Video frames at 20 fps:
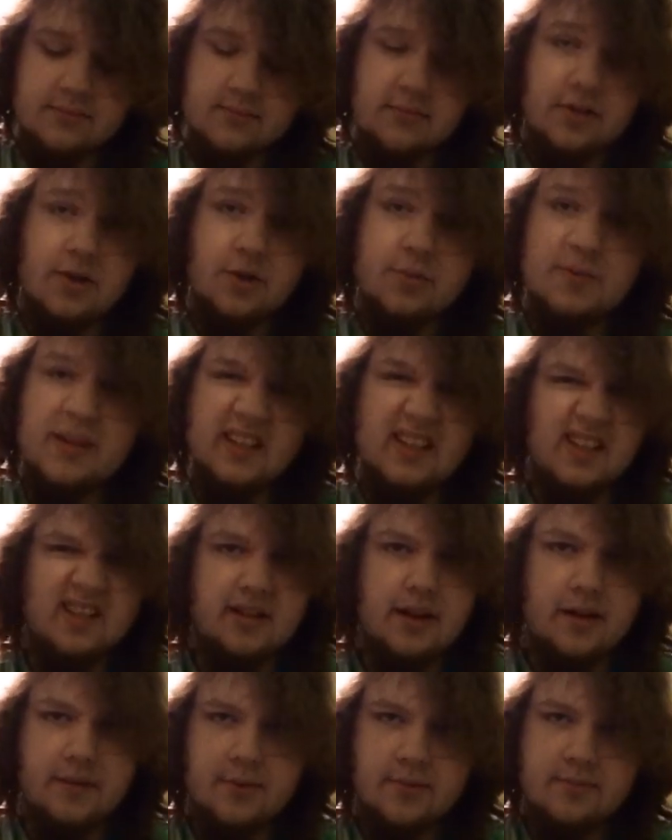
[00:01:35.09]
little pieces
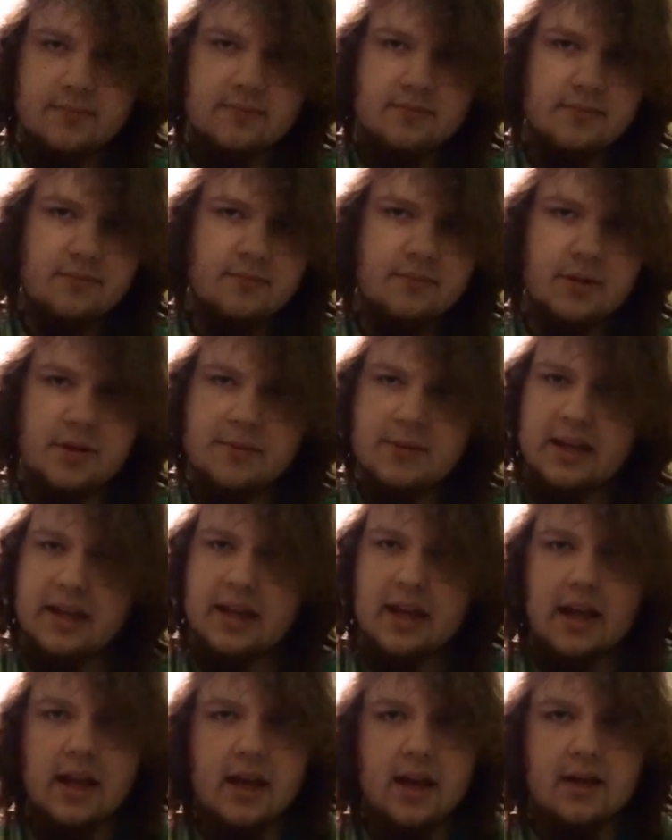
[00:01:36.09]
of them, put them in a
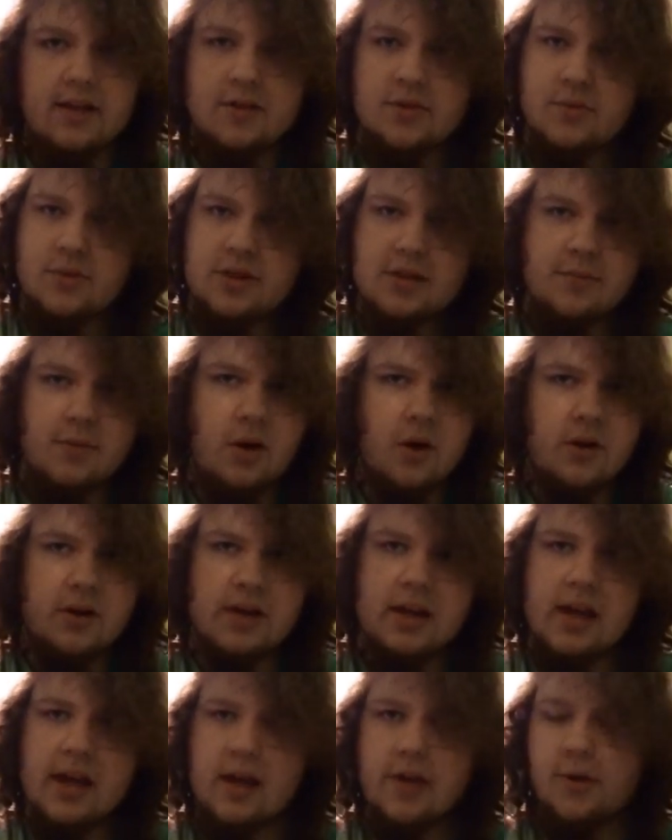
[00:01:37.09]
can, squish them all
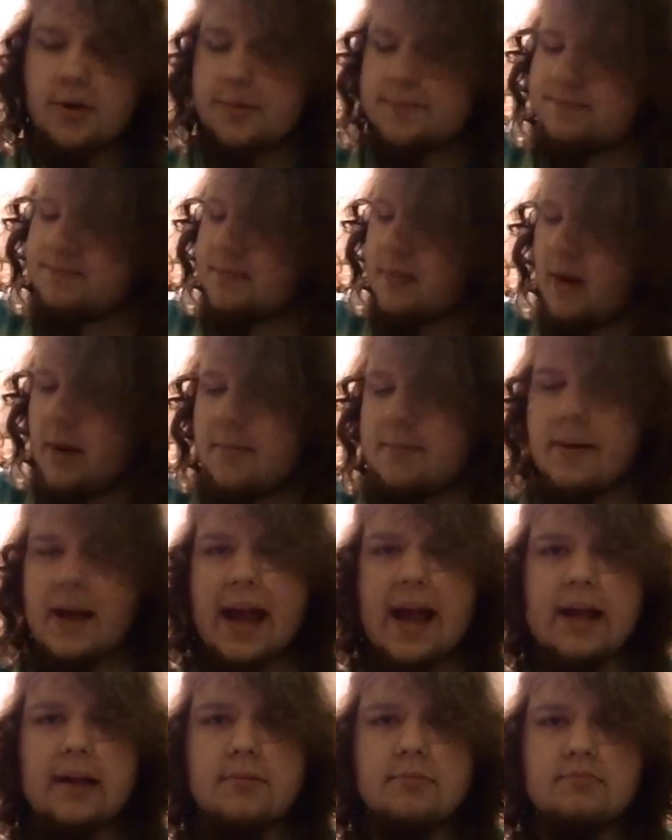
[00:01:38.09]
together,
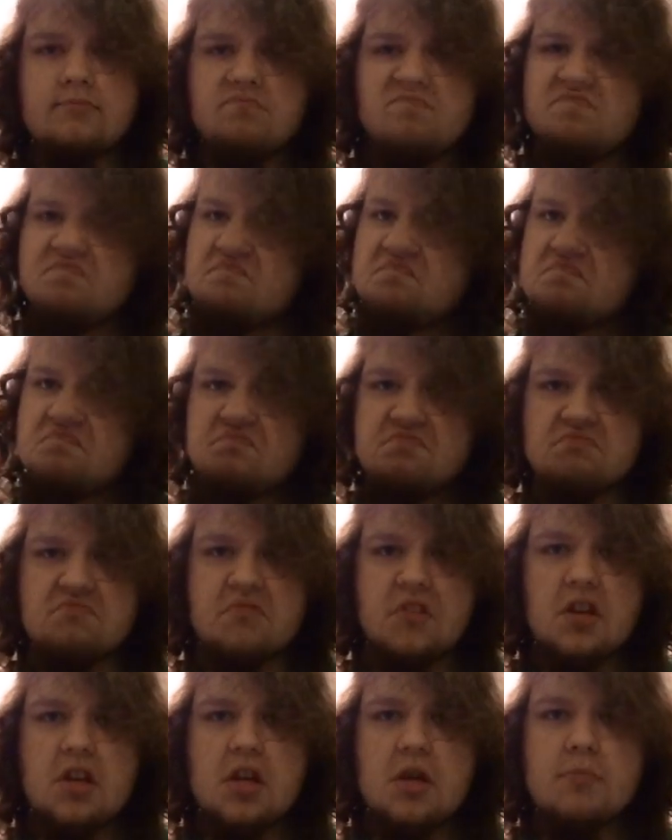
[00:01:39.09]
pack them,
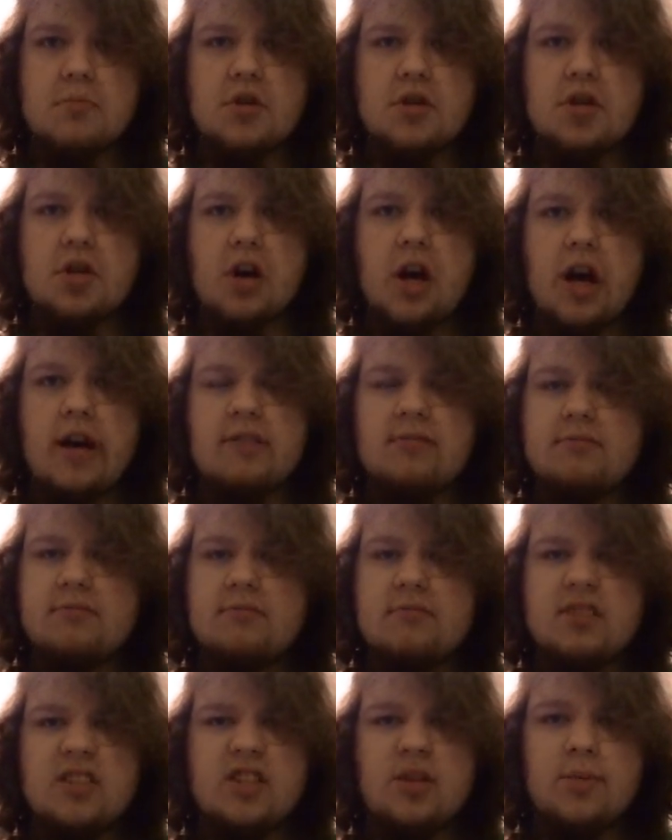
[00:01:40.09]
give them a shot,
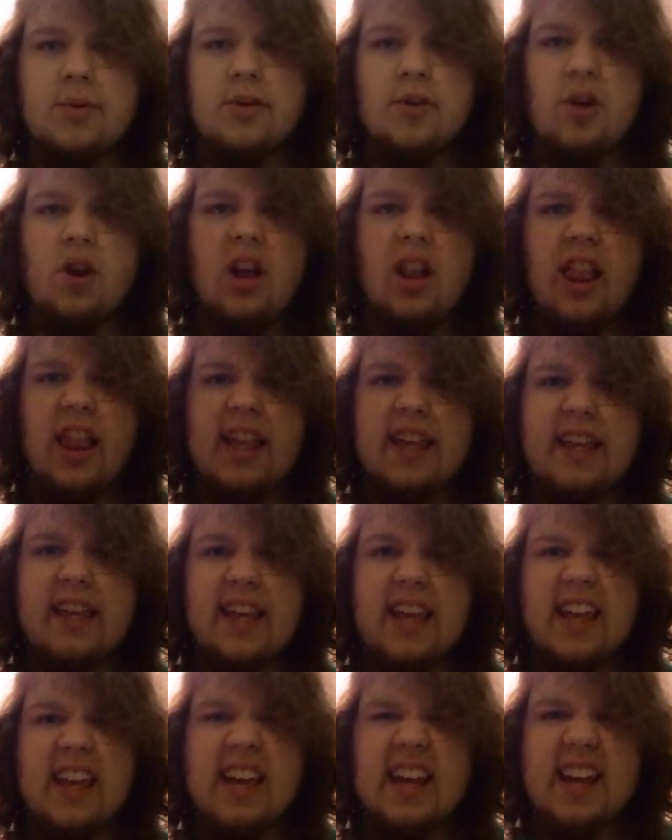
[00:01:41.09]
see what they're all like
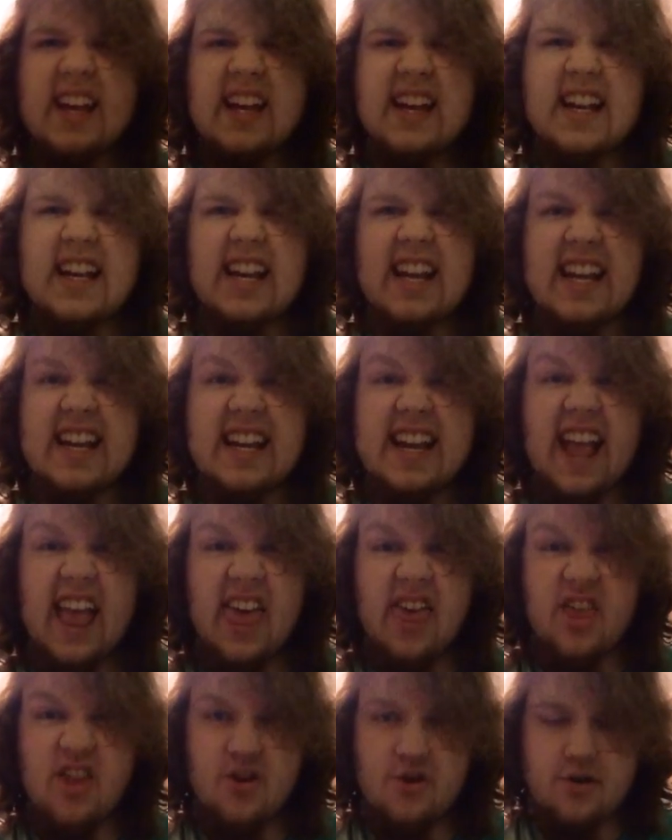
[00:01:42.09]

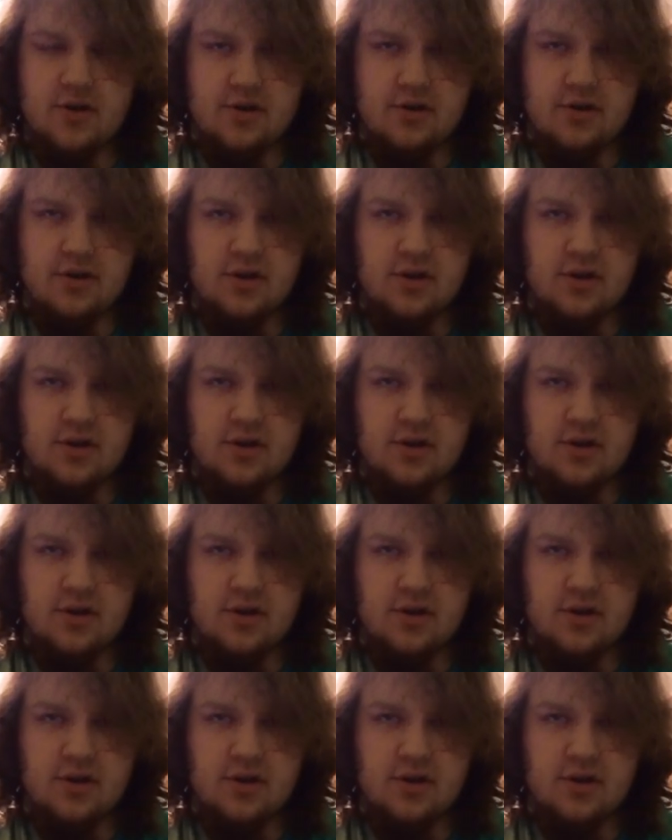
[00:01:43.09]
together.